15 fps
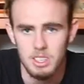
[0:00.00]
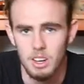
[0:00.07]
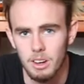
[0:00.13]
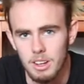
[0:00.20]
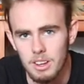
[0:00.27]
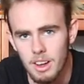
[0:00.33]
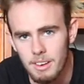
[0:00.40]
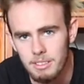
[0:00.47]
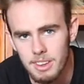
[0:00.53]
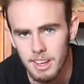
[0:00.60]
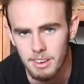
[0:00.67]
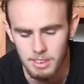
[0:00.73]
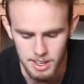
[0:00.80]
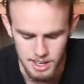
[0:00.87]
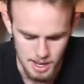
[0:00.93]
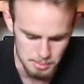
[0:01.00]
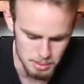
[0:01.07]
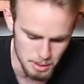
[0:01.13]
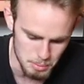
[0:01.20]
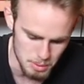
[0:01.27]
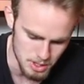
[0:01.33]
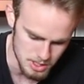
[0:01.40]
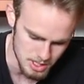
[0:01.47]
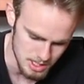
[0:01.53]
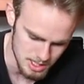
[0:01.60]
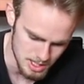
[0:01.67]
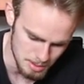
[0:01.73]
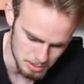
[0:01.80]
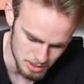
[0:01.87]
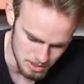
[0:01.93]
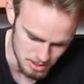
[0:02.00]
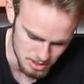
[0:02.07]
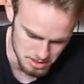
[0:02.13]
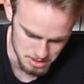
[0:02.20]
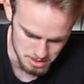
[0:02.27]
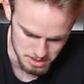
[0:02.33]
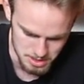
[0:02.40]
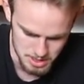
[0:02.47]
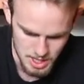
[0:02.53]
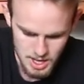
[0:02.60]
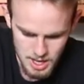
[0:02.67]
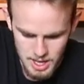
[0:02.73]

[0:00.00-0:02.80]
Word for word: sock. You have to give it a couple of washes, couple of uses,